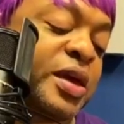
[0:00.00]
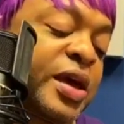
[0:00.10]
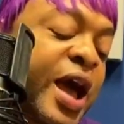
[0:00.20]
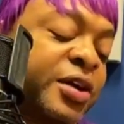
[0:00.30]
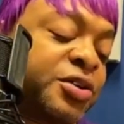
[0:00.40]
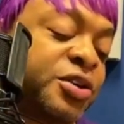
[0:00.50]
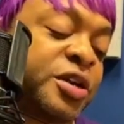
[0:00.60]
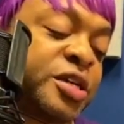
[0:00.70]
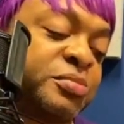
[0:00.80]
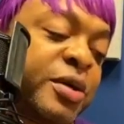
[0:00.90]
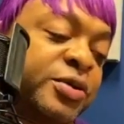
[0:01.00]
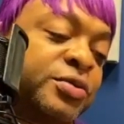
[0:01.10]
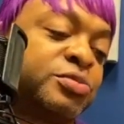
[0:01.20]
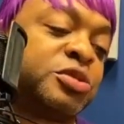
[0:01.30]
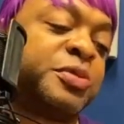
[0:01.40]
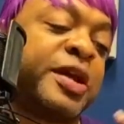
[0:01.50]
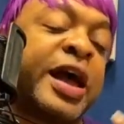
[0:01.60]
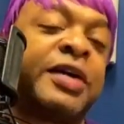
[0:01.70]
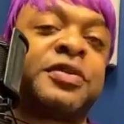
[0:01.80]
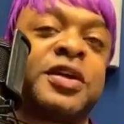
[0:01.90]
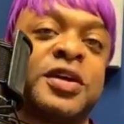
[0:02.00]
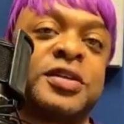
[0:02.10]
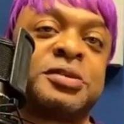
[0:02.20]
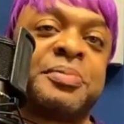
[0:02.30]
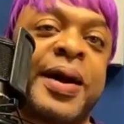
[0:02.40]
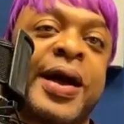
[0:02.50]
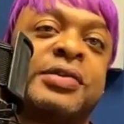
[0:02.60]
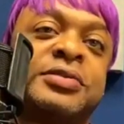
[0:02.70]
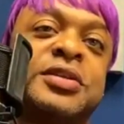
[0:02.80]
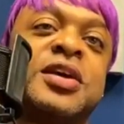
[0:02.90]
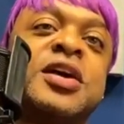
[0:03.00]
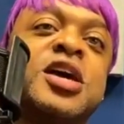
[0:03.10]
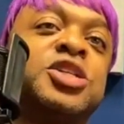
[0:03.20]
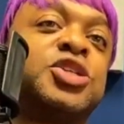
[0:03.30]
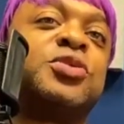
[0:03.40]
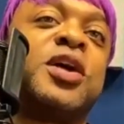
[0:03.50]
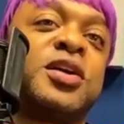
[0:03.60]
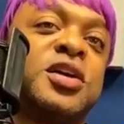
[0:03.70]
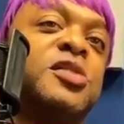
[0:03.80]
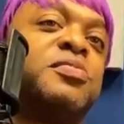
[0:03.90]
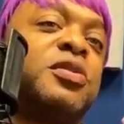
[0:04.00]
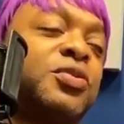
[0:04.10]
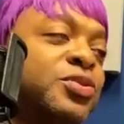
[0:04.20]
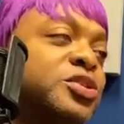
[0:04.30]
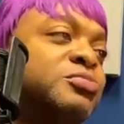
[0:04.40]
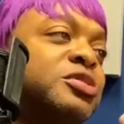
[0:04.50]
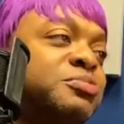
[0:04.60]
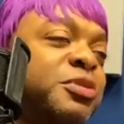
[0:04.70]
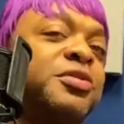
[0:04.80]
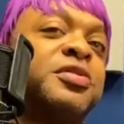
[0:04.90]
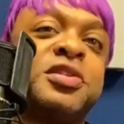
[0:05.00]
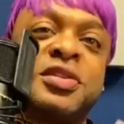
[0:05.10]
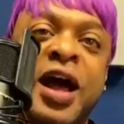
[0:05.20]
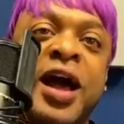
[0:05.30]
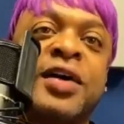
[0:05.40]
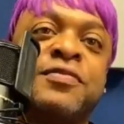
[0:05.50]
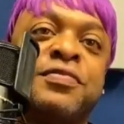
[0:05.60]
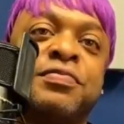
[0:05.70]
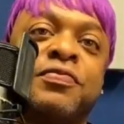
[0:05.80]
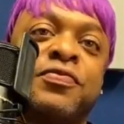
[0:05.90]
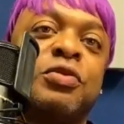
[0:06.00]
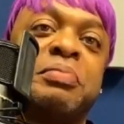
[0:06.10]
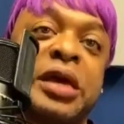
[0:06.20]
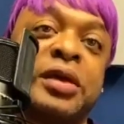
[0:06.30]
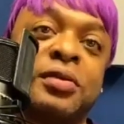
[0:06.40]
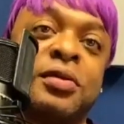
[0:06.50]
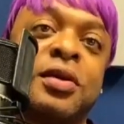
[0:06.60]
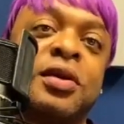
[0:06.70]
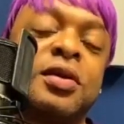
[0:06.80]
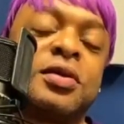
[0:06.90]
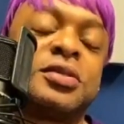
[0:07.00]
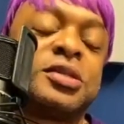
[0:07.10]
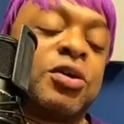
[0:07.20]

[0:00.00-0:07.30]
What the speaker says: could care less about Christmas, but I have kids in my house, so they keep the Christmas spirit alive for me. So